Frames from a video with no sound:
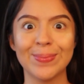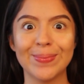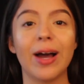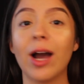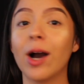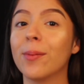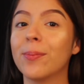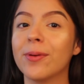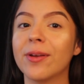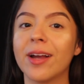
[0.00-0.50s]
I
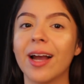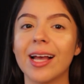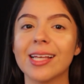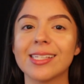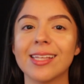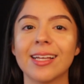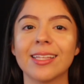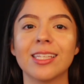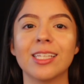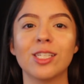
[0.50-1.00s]
hope you
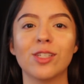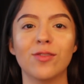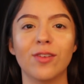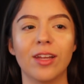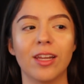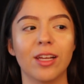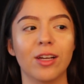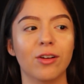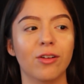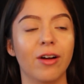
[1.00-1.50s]
guys like this
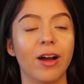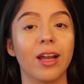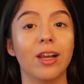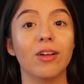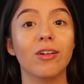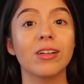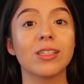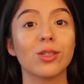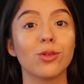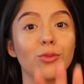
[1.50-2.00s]
video. I
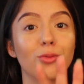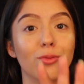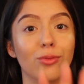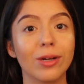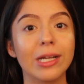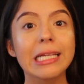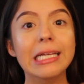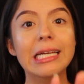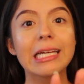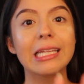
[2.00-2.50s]
know it's a
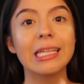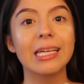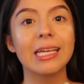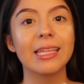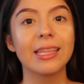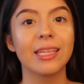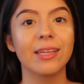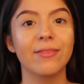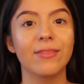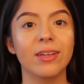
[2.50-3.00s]
really
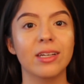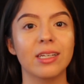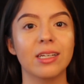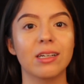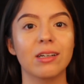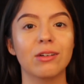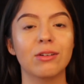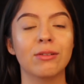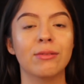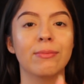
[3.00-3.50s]
lengthy
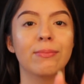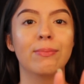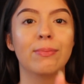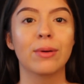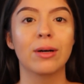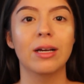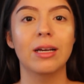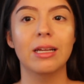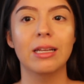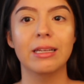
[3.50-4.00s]
video,
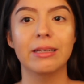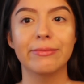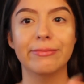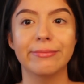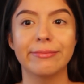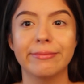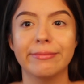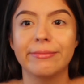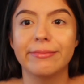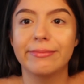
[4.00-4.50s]
but
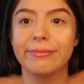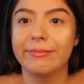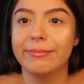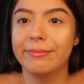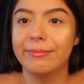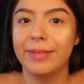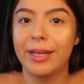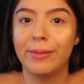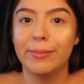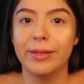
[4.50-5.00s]

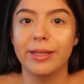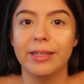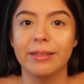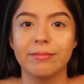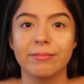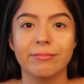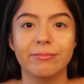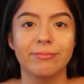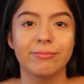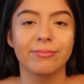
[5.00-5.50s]
I mean,
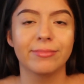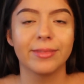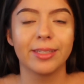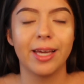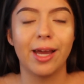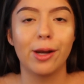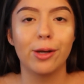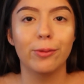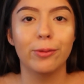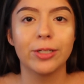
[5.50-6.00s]

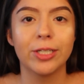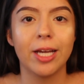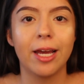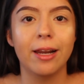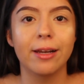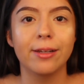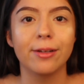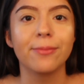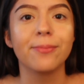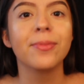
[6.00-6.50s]
gotta do what you
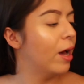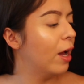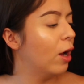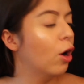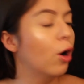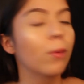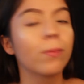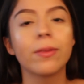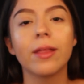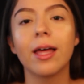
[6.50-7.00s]
gotta do. I
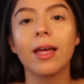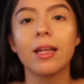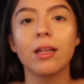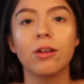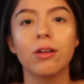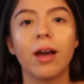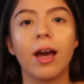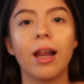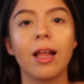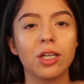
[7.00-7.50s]
hope that
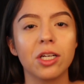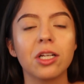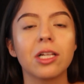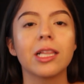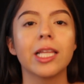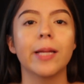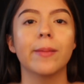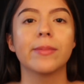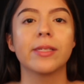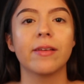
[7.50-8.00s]
you got a good
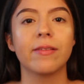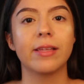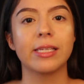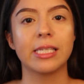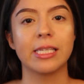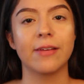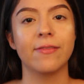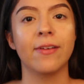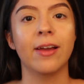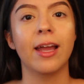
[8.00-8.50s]
glimpse of the
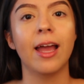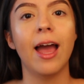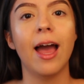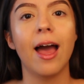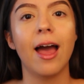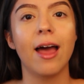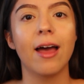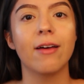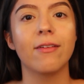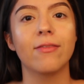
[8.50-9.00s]
stuff I
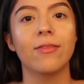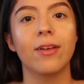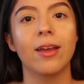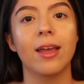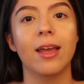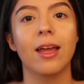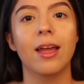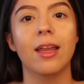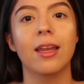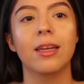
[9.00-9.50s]
have,
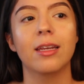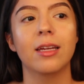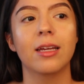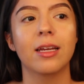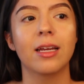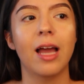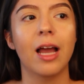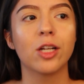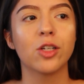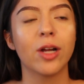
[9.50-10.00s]
and
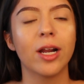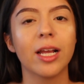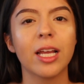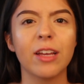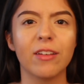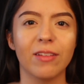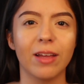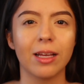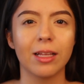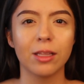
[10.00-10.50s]
I try to
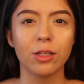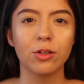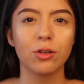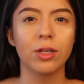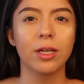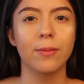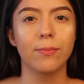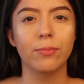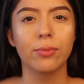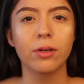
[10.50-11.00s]
give like a little
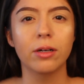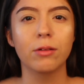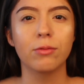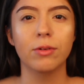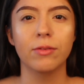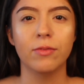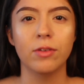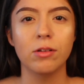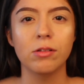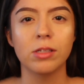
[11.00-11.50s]
input
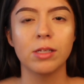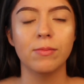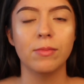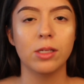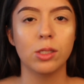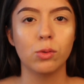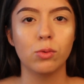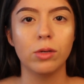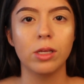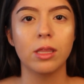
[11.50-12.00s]
reviews in
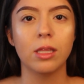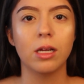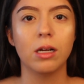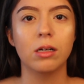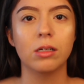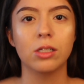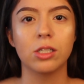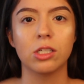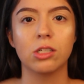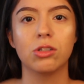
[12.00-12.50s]
between
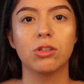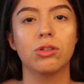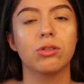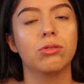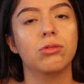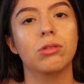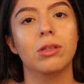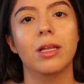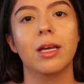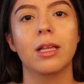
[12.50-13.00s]
there
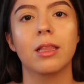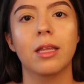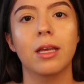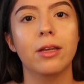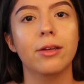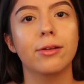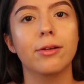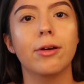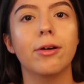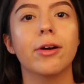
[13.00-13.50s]
just to like
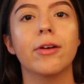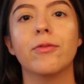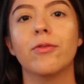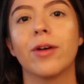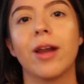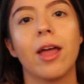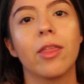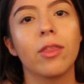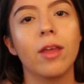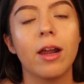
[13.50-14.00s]
let you know
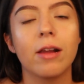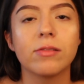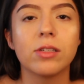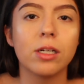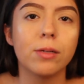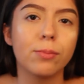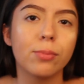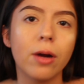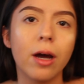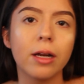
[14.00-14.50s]
what I thought of
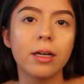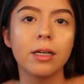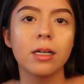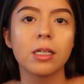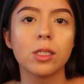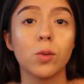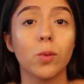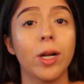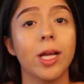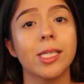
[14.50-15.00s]
certain
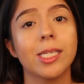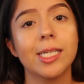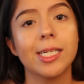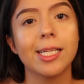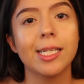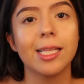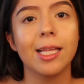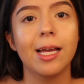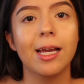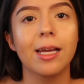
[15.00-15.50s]
products, what I
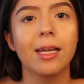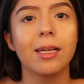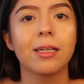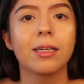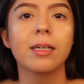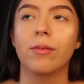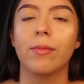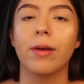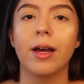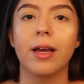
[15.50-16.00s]
didn't like,
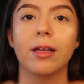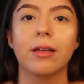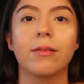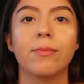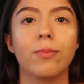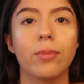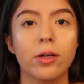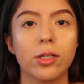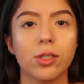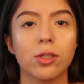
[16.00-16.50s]
for my
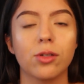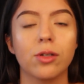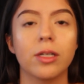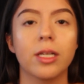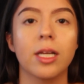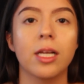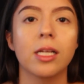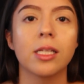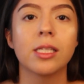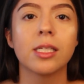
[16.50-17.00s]
personal
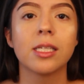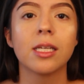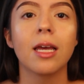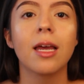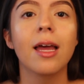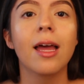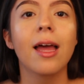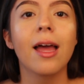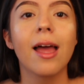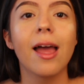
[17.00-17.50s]
needs.
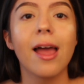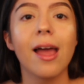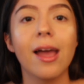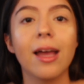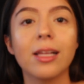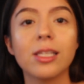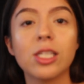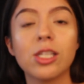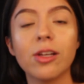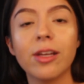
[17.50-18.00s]

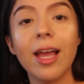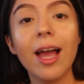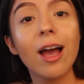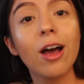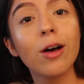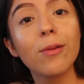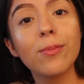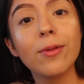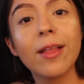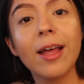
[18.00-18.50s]
And so yeah, I
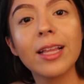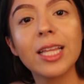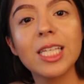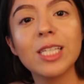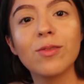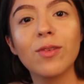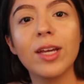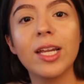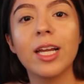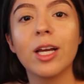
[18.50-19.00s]
hope you liked
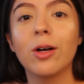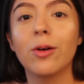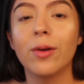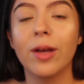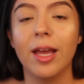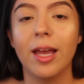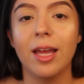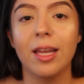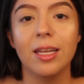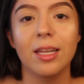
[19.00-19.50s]
this video,
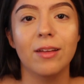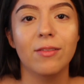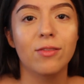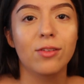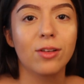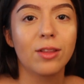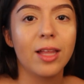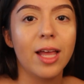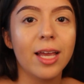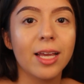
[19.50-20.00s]
and if
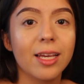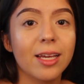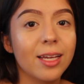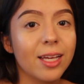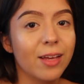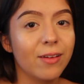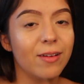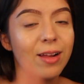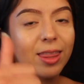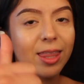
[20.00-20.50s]
you like
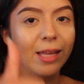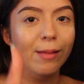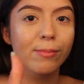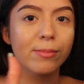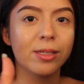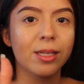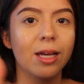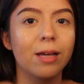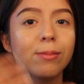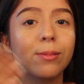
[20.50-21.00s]
it, give it a
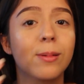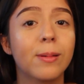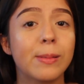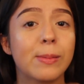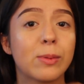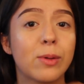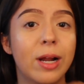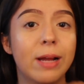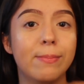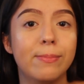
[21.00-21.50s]
thumbs up,
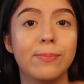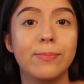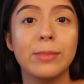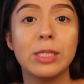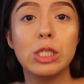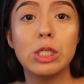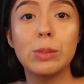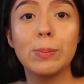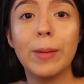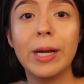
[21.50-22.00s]
subscribe
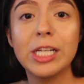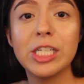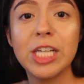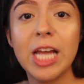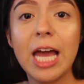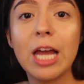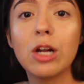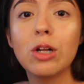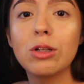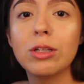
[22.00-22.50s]
to my
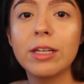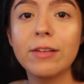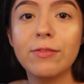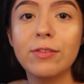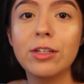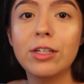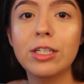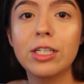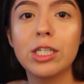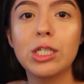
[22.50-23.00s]
channel
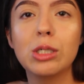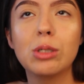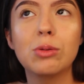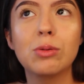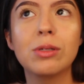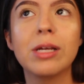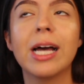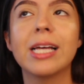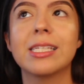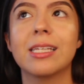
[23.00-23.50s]
if you're new.
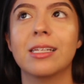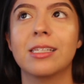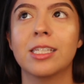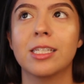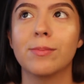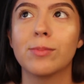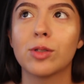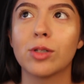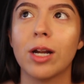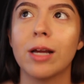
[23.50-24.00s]
I said
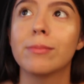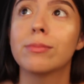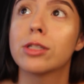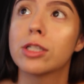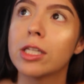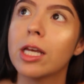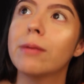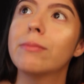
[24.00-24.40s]
subscribe,